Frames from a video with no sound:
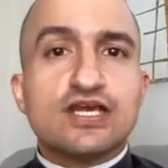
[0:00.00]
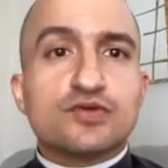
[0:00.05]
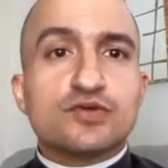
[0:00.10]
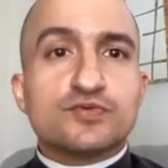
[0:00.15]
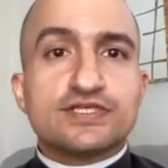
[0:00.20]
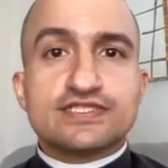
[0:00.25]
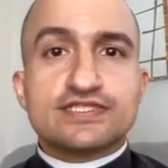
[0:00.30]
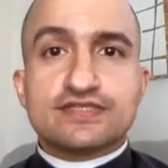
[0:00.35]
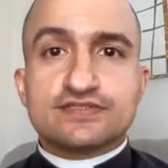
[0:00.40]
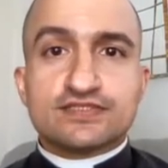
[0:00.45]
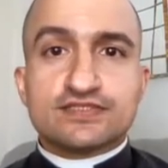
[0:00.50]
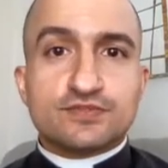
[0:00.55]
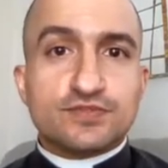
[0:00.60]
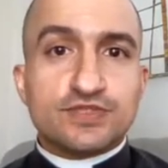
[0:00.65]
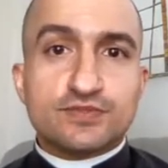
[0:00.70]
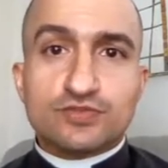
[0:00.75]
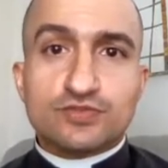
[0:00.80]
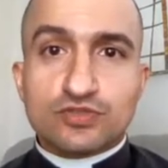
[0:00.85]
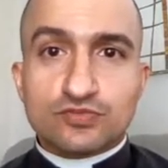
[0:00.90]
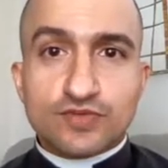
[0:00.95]
reach out to the
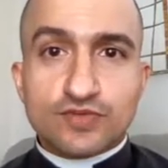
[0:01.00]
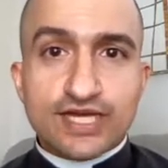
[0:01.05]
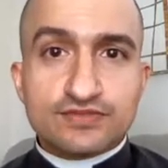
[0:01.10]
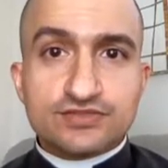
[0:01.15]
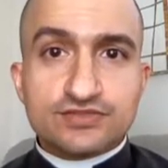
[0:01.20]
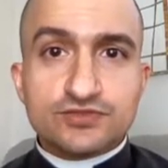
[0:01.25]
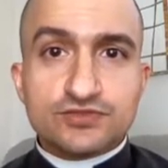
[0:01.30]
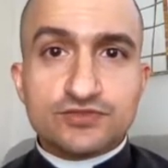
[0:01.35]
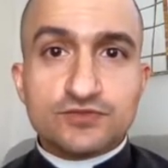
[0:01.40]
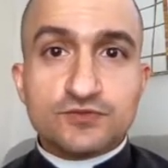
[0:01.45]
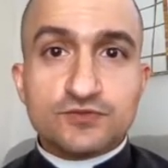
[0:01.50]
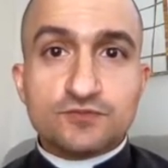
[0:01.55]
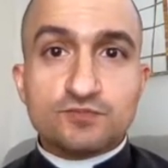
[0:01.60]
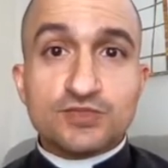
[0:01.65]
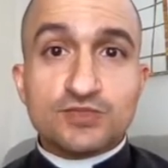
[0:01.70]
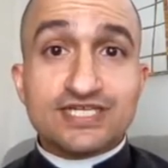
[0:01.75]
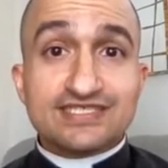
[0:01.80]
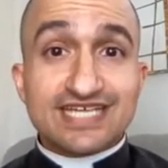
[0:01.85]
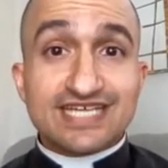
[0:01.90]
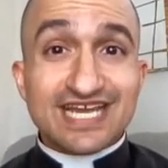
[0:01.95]
people around you,
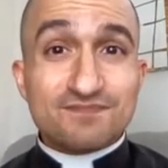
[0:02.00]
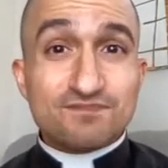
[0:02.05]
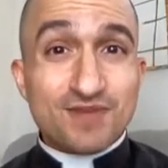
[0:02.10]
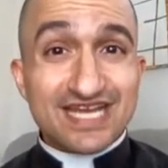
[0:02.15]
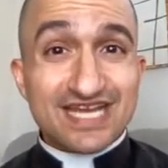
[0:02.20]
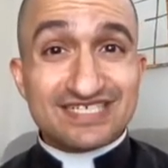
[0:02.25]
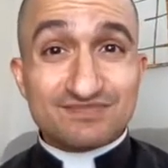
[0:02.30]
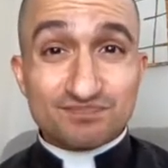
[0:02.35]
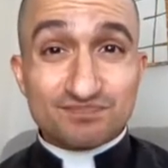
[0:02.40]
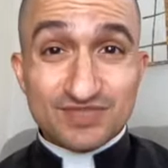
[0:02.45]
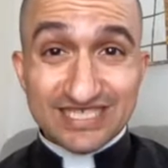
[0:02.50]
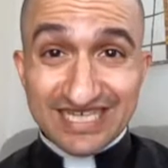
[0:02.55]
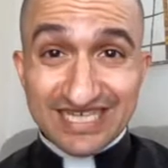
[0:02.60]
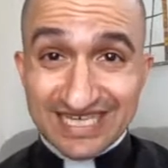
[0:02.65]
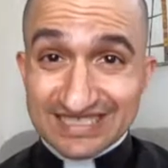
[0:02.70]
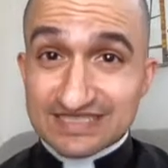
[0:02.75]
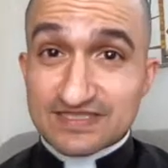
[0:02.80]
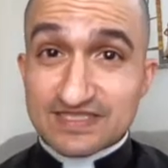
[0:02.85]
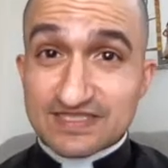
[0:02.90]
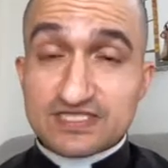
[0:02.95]
because I bet
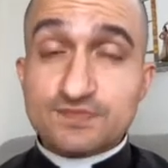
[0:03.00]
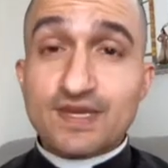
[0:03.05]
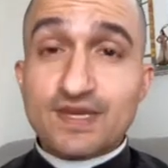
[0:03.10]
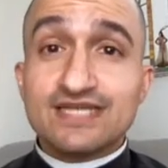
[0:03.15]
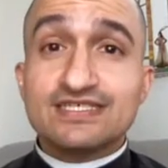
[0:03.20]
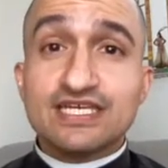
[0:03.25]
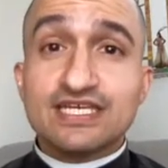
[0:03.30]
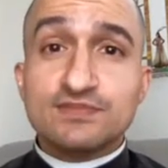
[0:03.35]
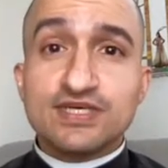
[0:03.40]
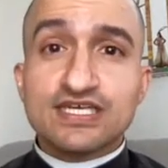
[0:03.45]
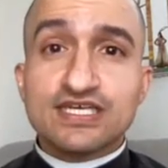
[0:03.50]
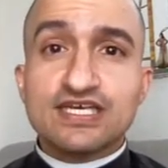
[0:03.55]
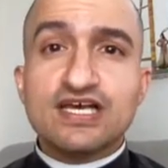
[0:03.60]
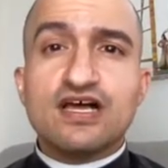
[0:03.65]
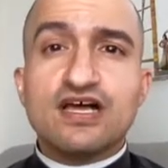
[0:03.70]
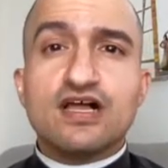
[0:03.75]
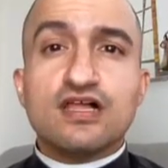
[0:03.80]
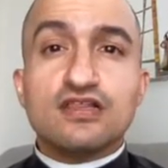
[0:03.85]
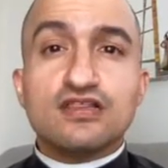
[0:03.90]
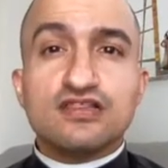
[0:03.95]
because of this pandemic,
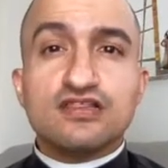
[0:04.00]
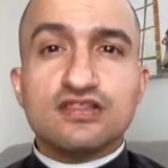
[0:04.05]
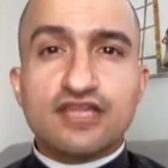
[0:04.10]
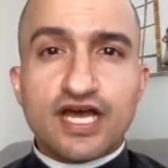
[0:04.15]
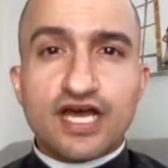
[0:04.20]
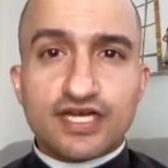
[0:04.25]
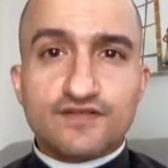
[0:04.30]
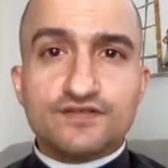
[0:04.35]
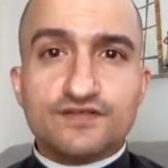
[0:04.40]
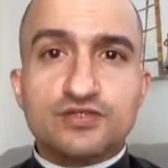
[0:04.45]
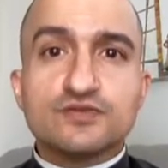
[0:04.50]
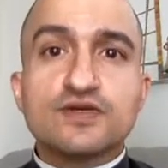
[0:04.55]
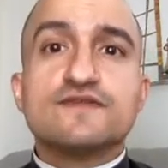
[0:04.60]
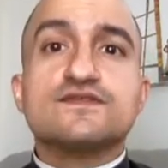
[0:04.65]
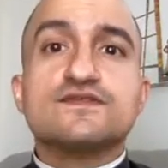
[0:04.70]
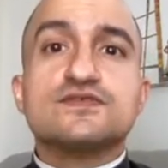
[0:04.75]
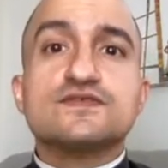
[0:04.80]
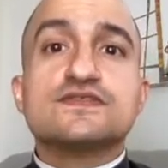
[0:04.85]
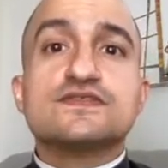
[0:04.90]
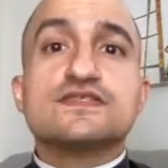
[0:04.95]
a lot of you have
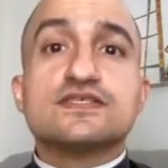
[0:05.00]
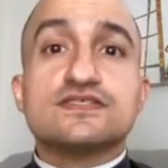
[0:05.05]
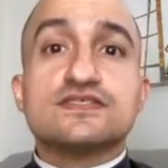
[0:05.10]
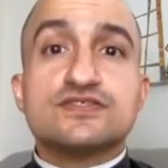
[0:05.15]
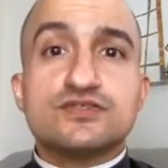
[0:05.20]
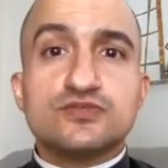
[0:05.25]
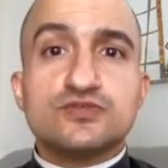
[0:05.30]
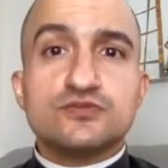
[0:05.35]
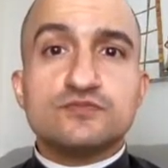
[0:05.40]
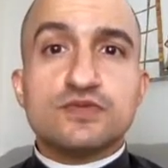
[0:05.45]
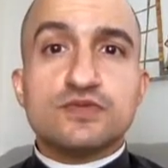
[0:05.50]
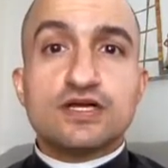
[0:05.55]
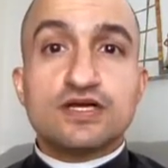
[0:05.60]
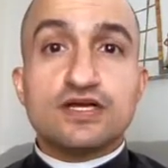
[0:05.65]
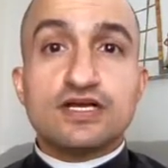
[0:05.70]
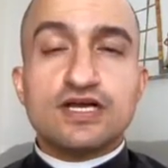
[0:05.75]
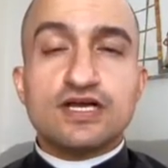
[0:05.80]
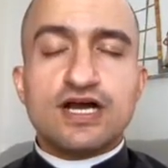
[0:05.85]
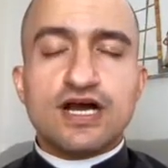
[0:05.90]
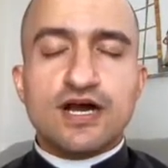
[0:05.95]
used Zoom
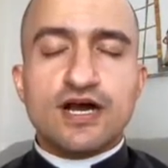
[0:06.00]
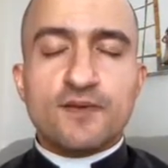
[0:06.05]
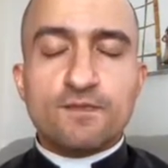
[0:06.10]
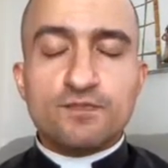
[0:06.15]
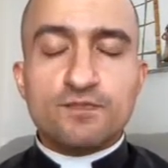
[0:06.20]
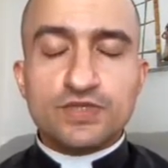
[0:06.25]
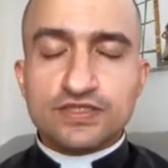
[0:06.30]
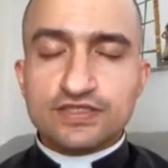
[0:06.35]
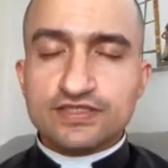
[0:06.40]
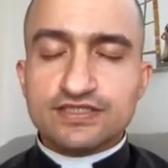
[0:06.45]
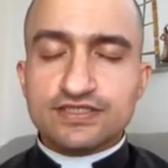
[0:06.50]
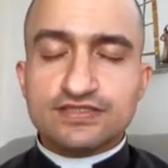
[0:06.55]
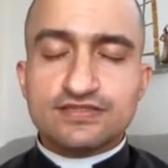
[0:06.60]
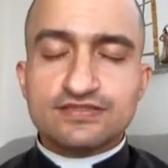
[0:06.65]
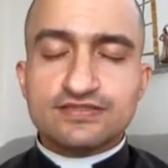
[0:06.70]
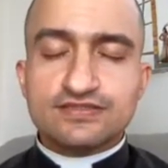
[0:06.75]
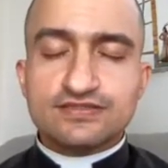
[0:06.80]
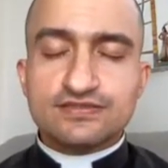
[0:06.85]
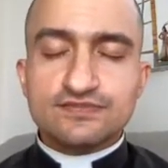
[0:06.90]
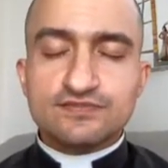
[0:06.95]
a
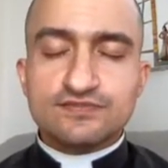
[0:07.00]
million